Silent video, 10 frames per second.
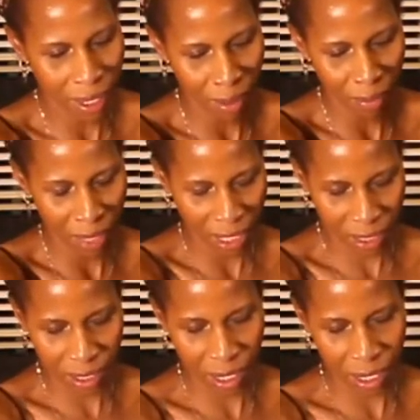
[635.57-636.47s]
I'm
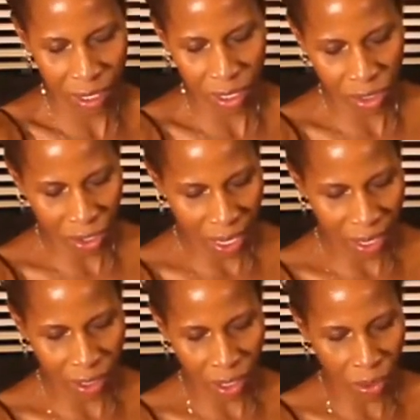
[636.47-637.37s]
excited to
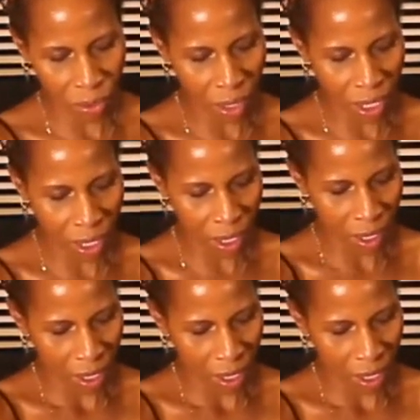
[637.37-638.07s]
try the toner.